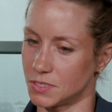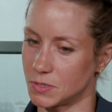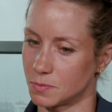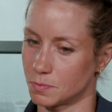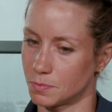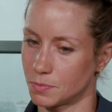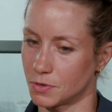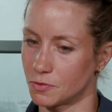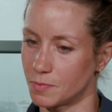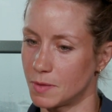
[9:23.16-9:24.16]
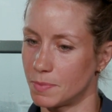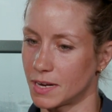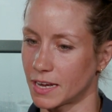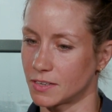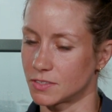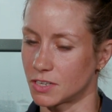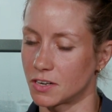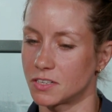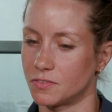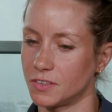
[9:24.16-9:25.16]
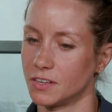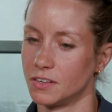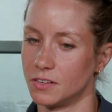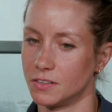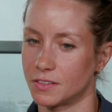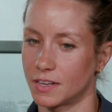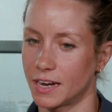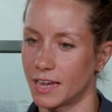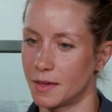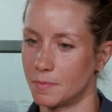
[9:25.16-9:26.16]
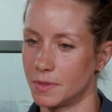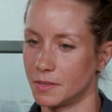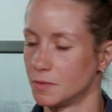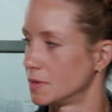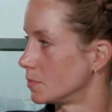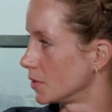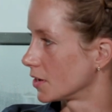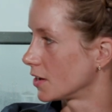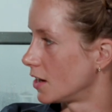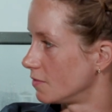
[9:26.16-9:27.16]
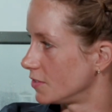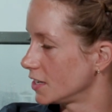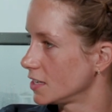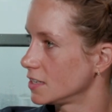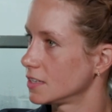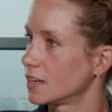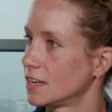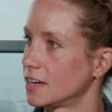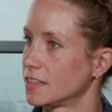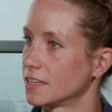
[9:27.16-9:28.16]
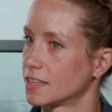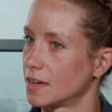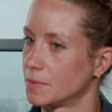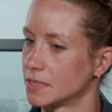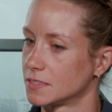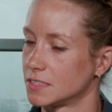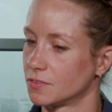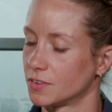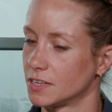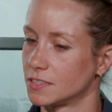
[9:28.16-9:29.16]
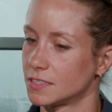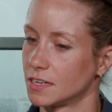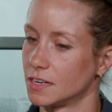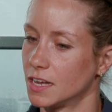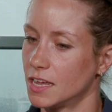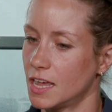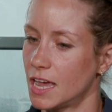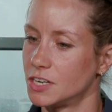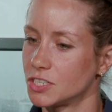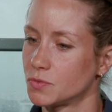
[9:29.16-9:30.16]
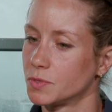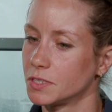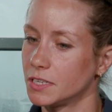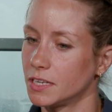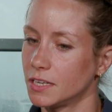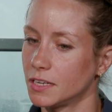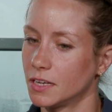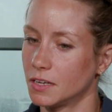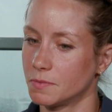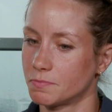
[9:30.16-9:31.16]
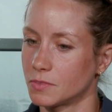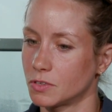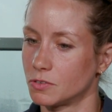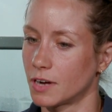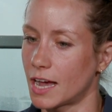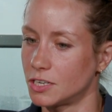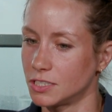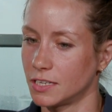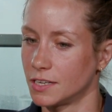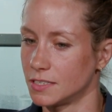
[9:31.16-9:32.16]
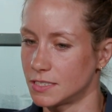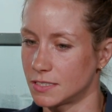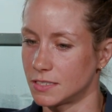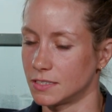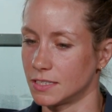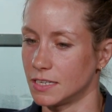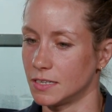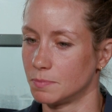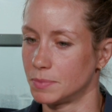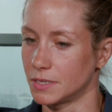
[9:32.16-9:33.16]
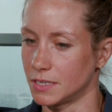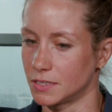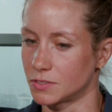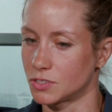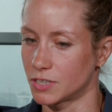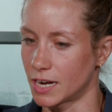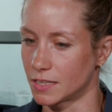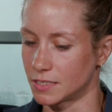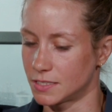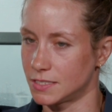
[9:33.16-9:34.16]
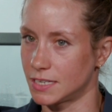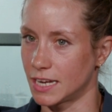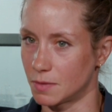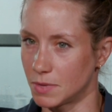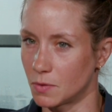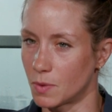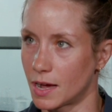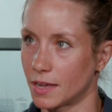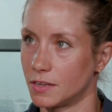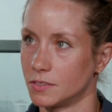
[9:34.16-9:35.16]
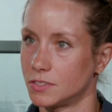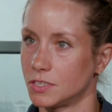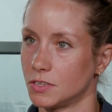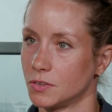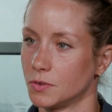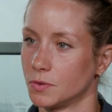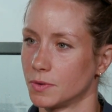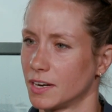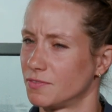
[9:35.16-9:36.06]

use improvement, but I can start to feel that I am a little bit more confident, mm-hmm. and I think that makes a difference. And just really gradually and consistently building strength. It's taken me a while and